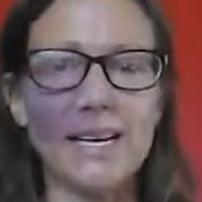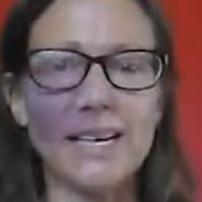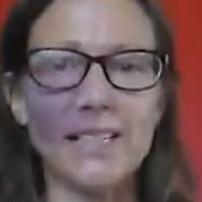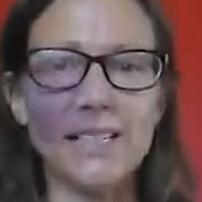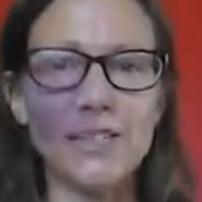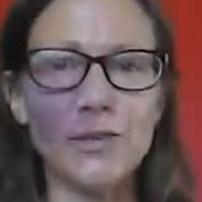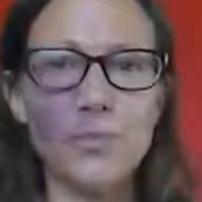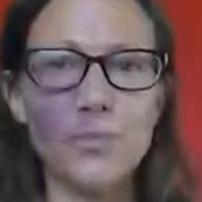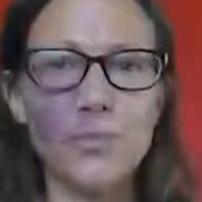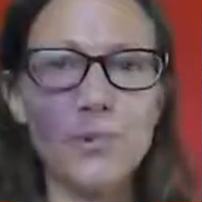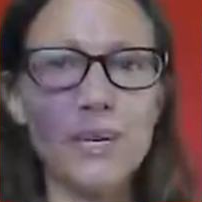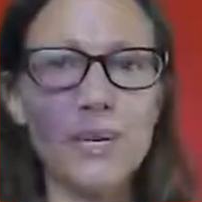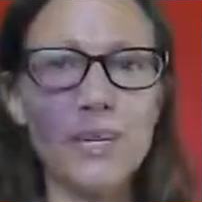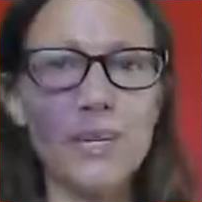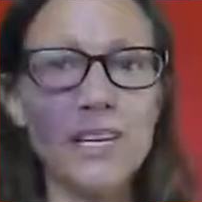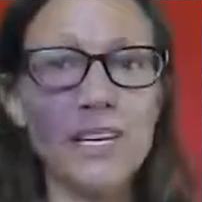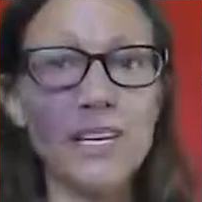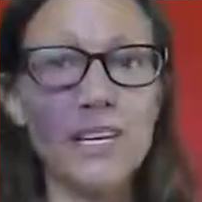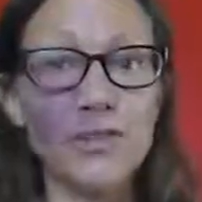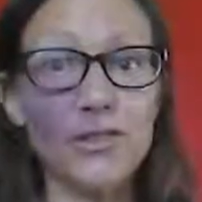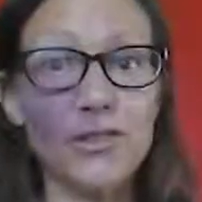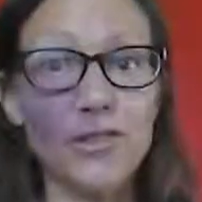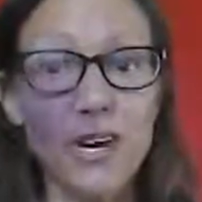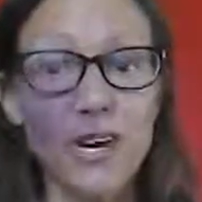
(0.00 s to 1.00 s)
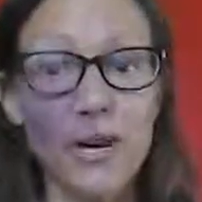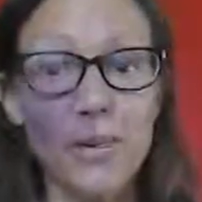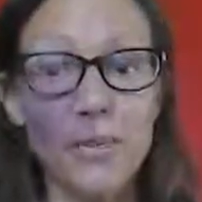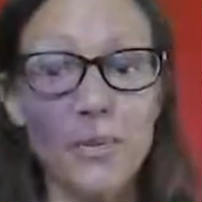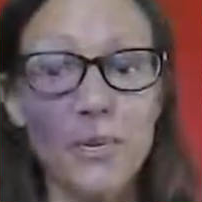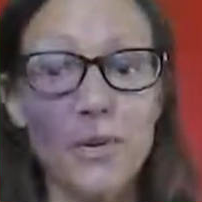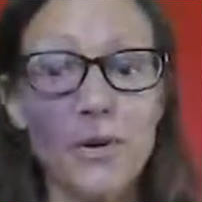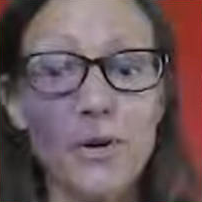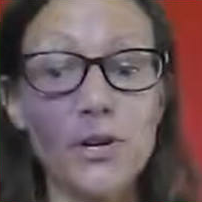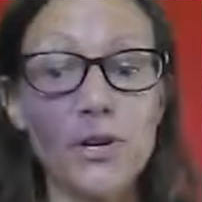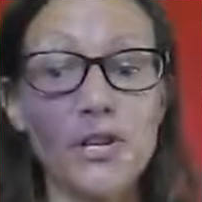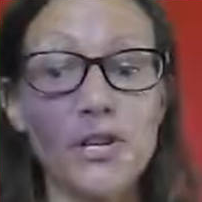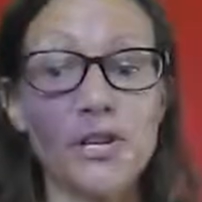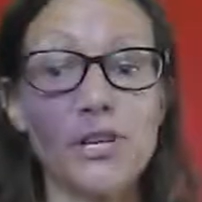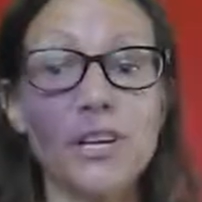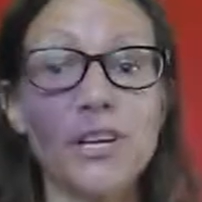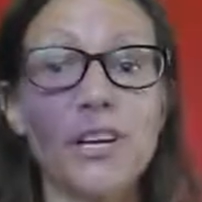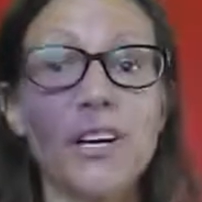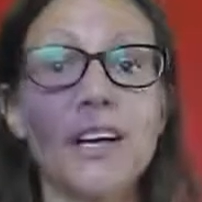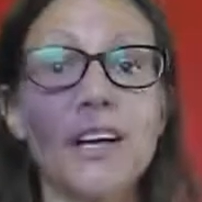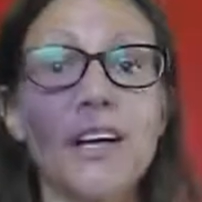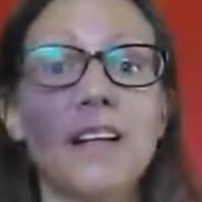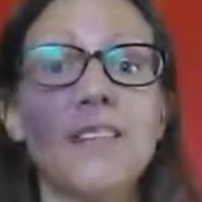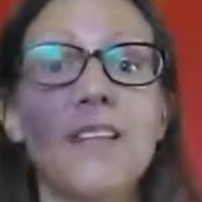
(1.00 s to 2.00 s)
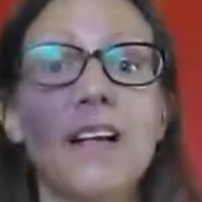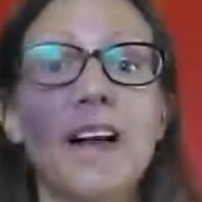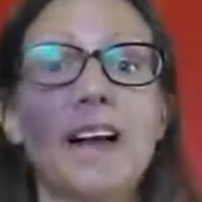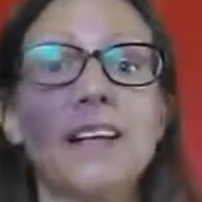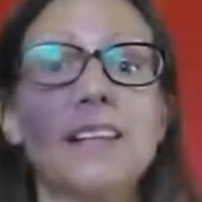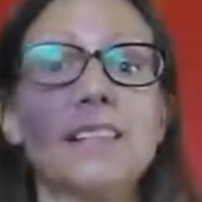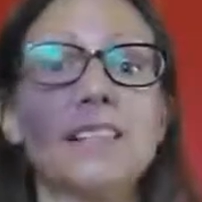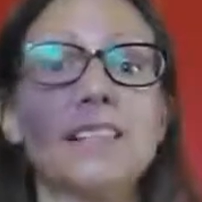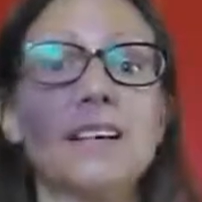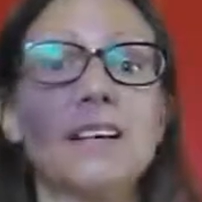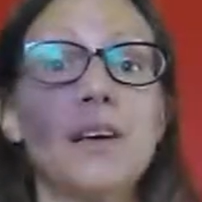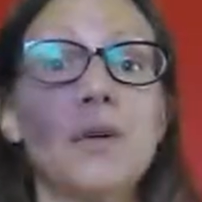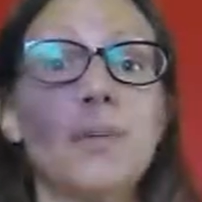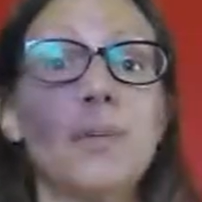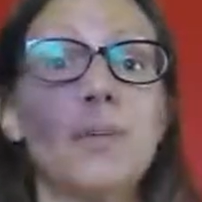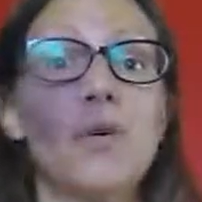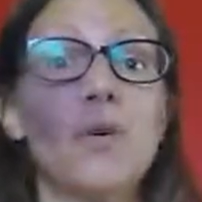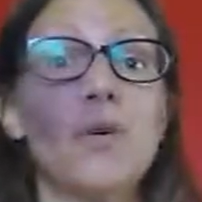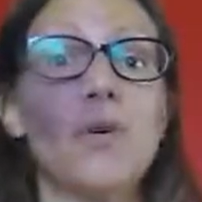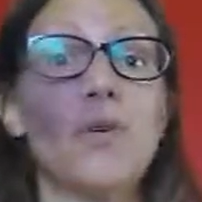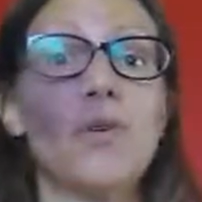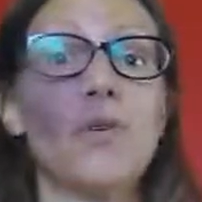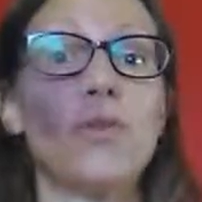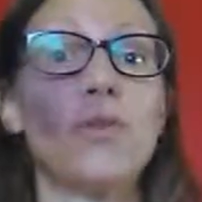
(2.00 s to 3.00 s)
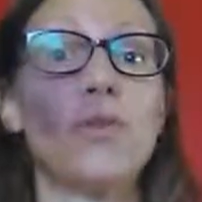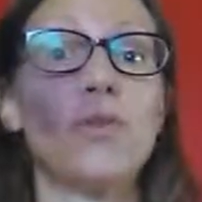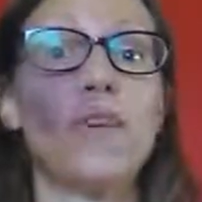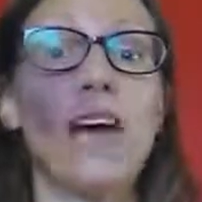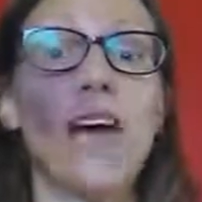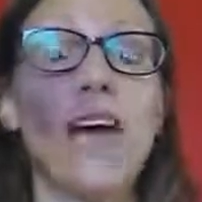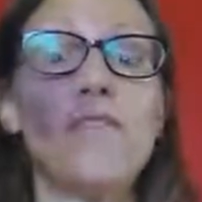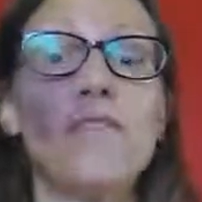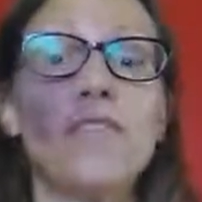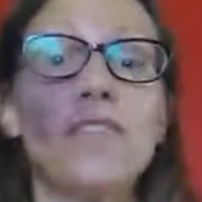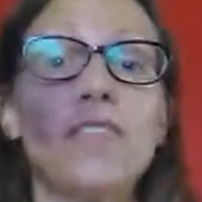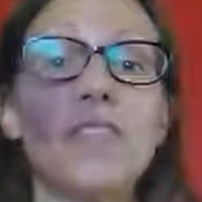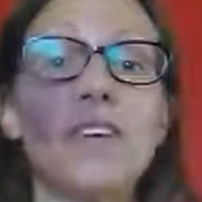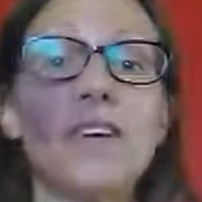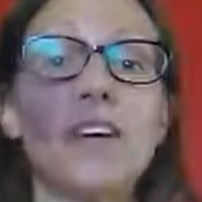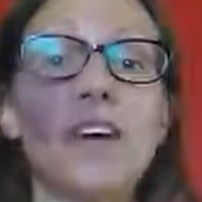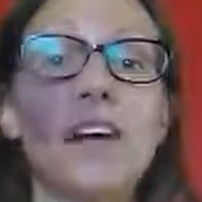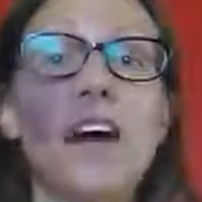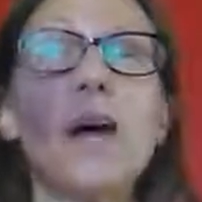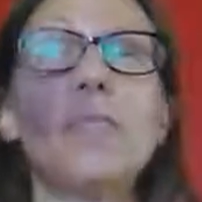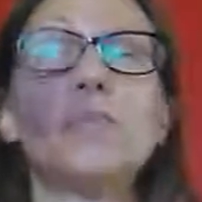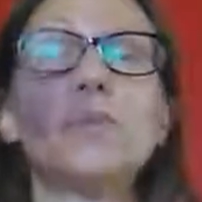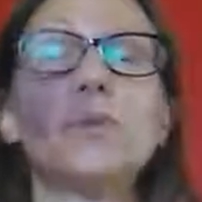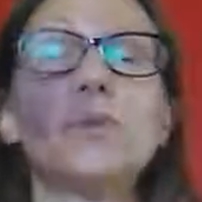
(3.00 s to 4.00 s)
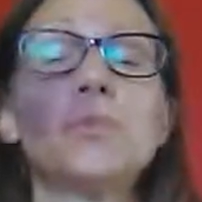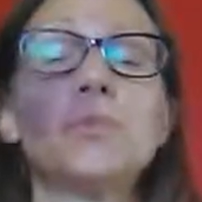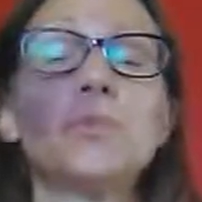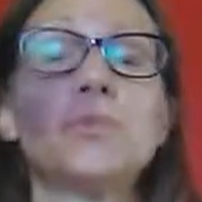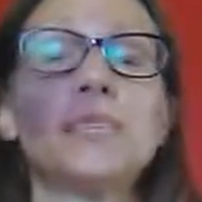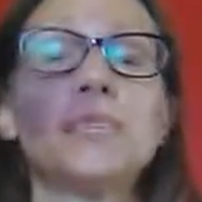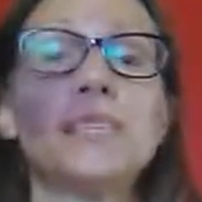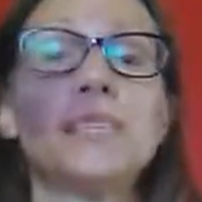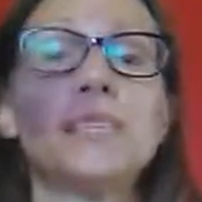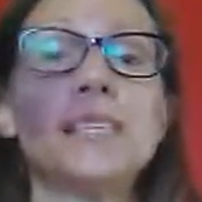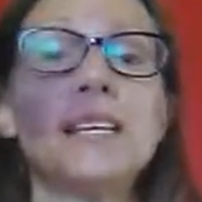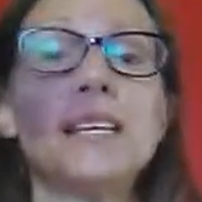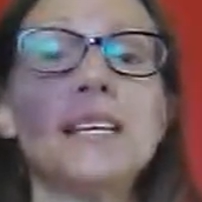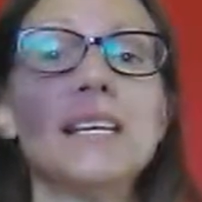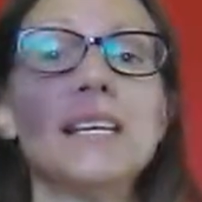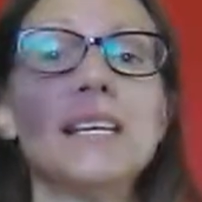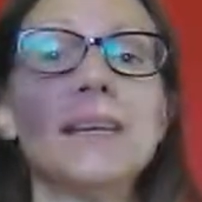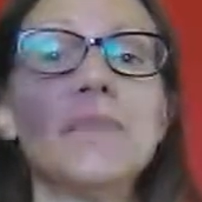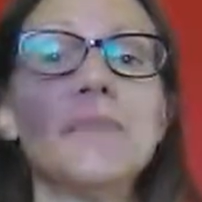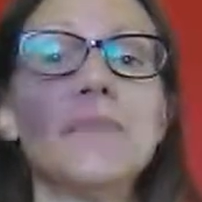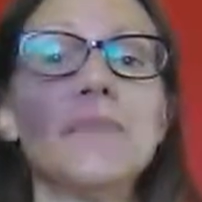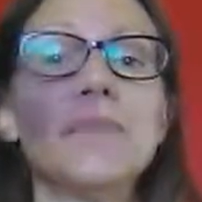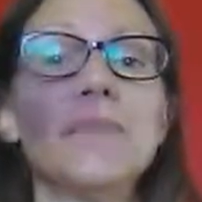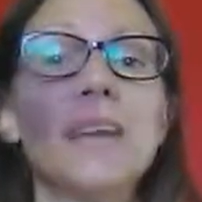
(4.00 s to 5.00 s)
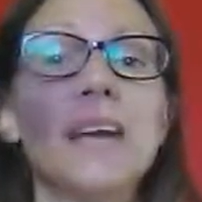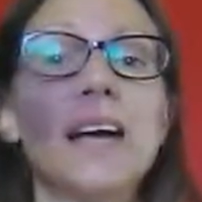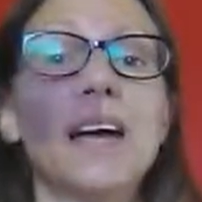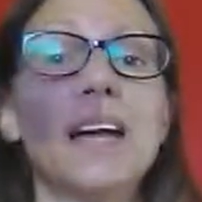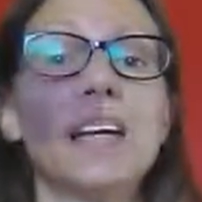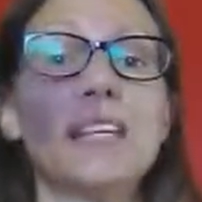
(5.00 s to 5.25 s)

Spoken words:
And as you breathe in, you're trying to push that block or the heavy thing up towards the ceiling.